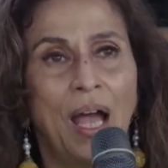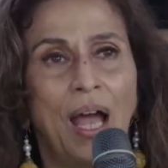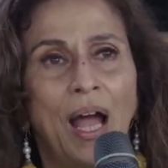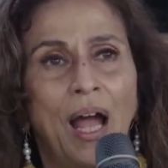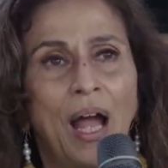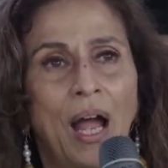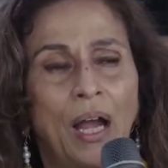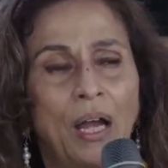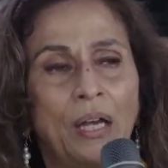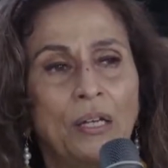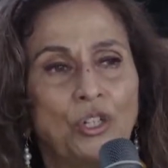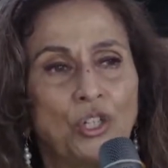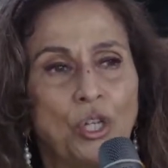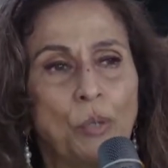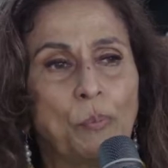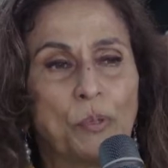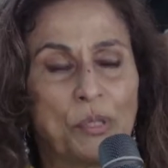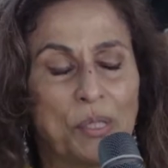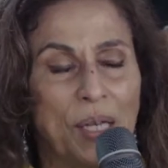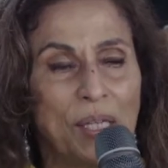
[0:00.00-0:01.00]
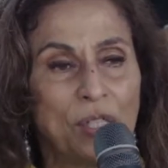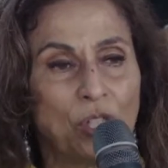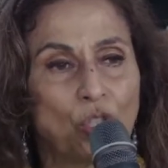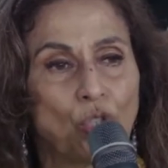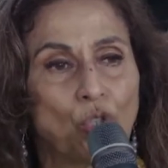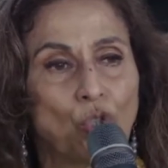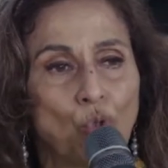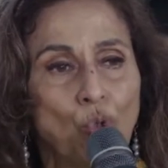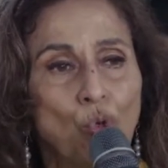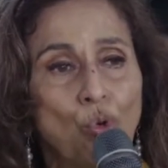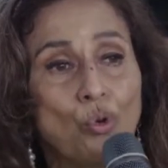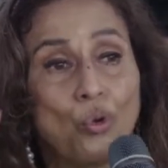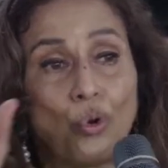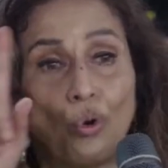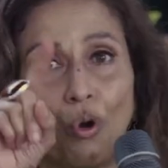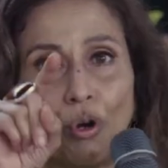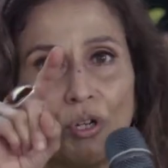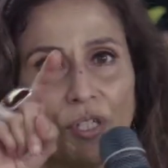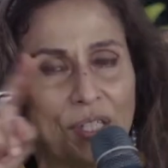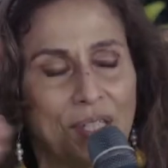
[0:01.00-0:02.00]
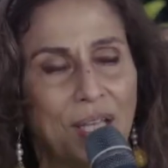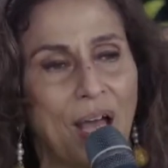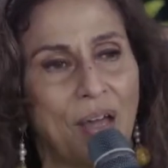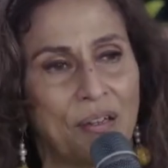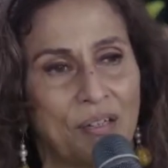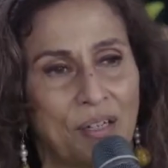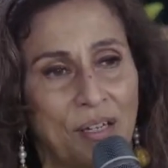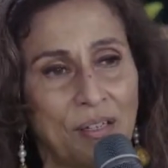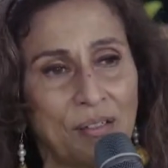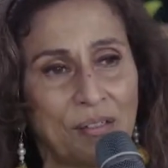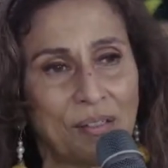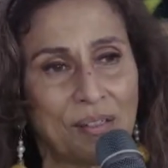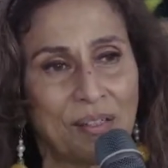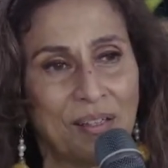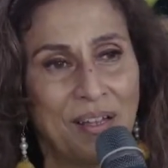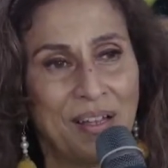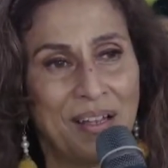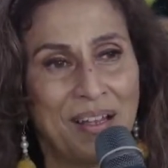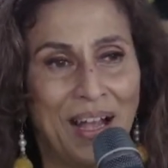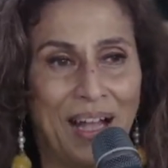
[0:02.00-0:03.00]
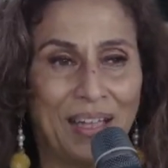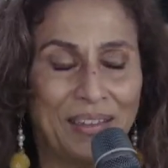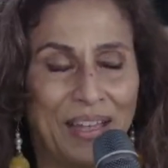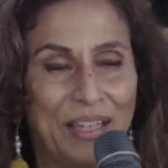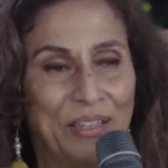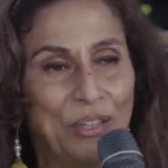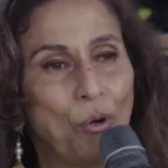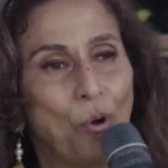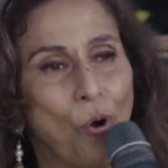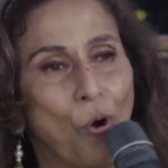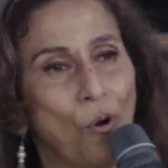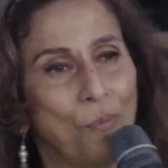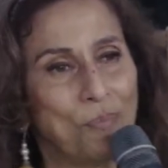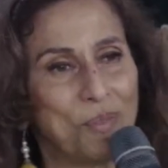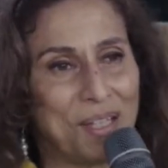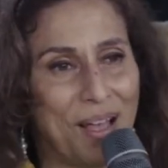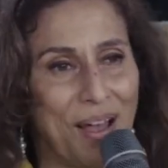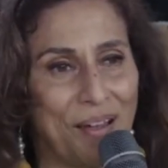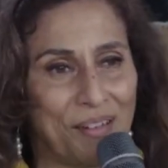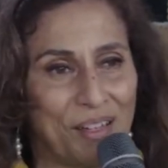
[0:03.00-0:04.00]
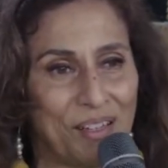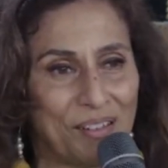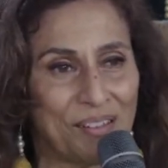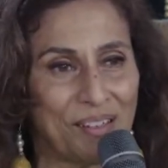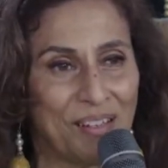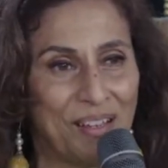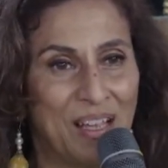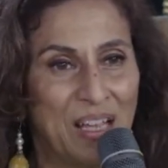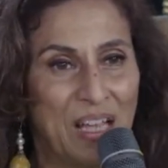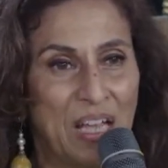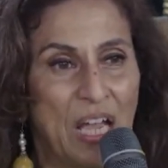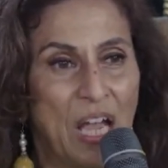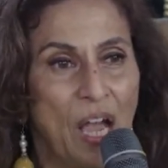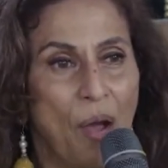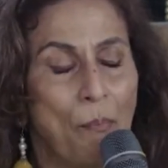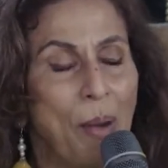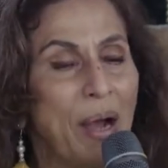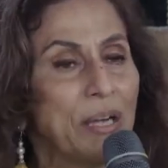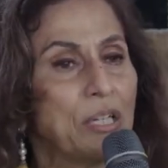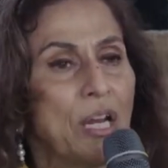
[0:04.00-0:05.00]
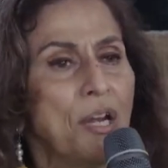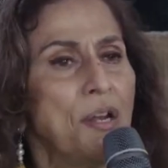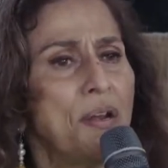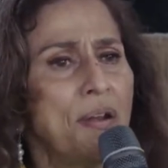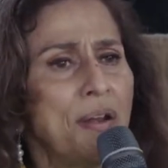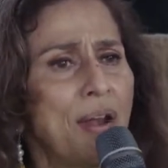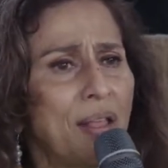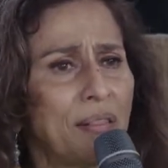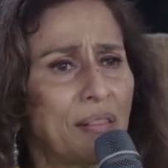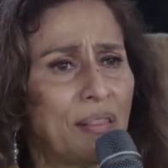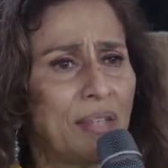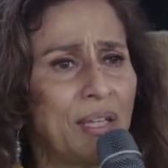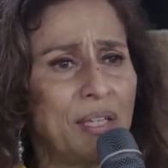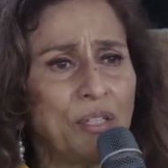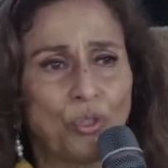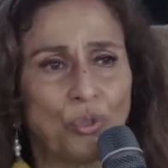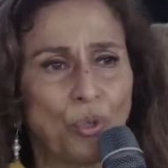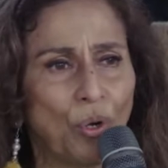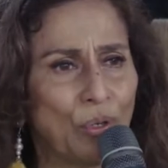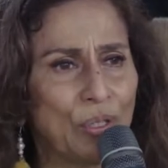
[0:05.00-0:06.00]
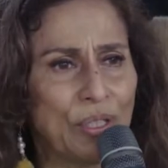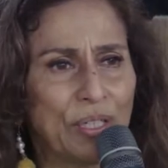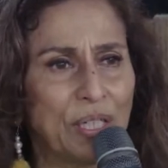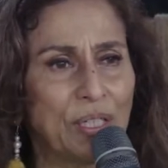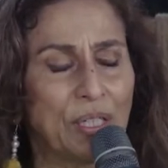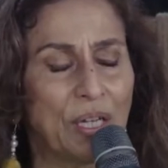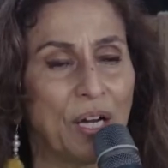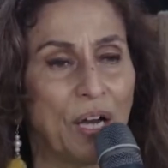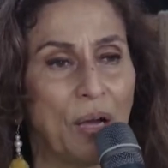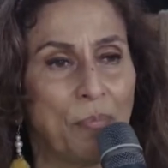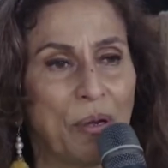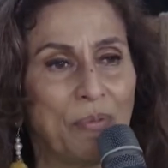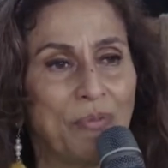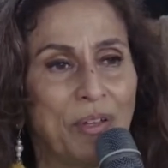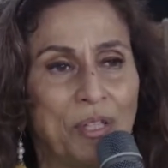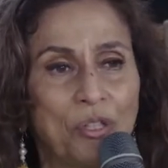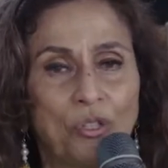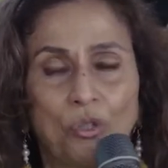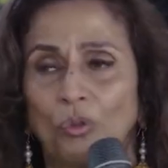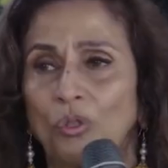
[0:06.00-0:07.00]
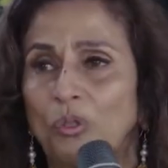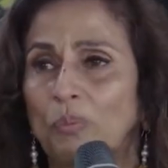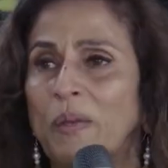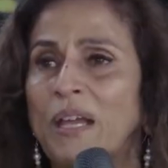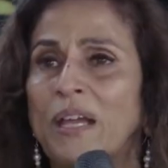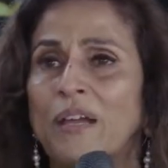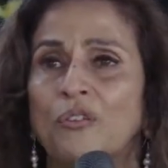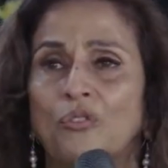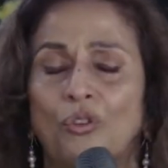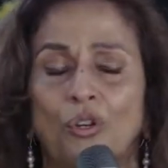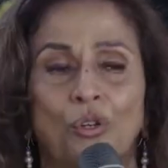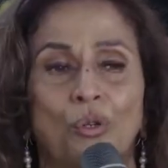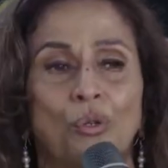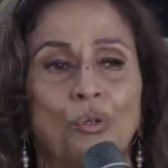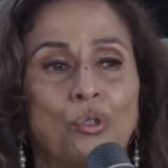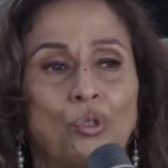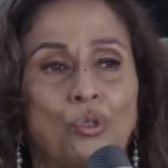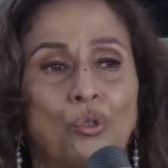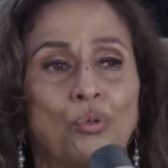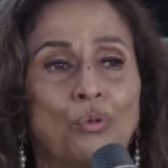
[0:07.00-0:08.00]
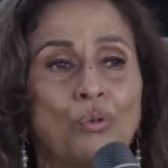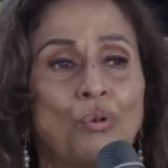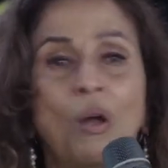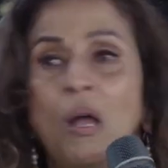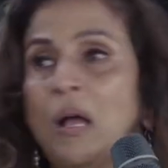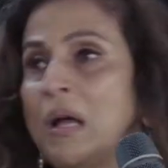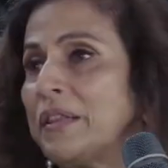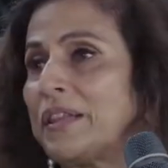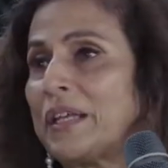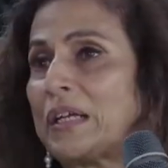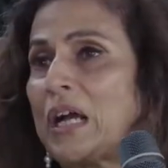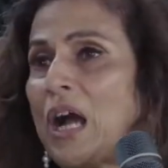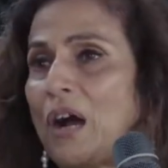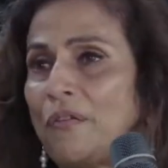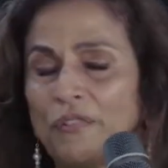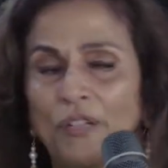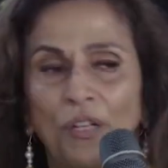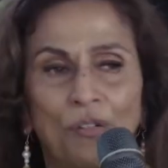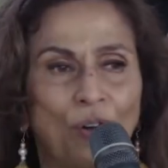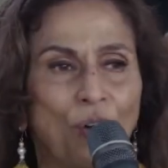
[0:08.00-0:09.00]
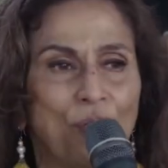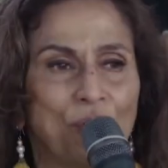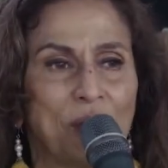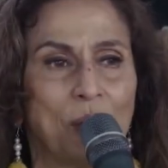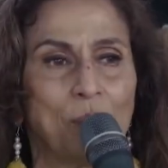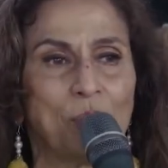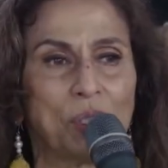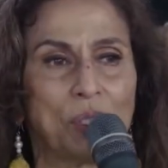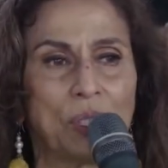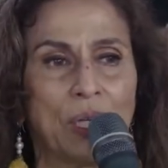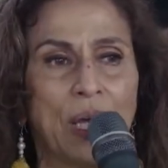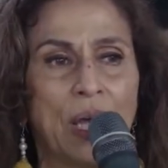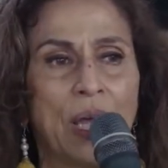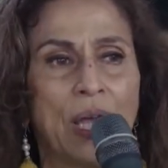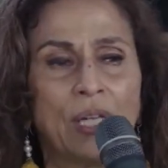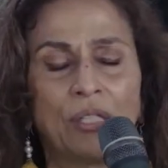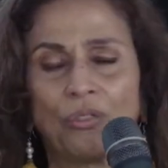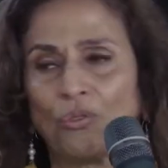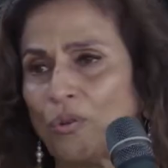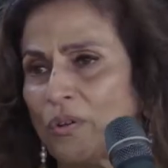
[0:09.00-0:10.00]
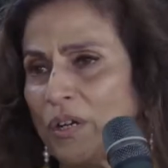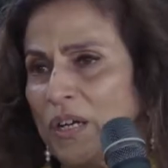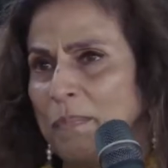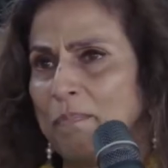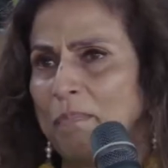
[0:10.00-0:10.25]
And she possessed two good saris and then the home saris. But nothing daunted her. I mean, whether she was being introduced to the governor of some state or an